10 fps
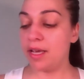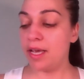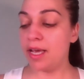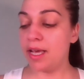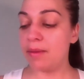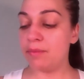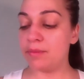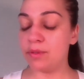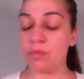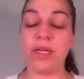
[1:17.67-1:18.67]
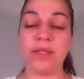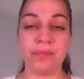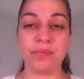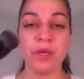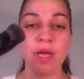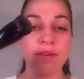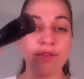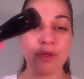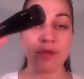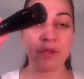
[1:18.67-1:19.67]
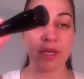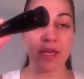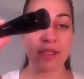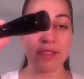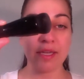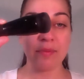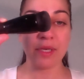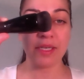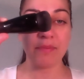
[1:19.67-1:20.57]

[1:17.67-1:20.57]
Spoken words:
It comes, well, you have to get this separately,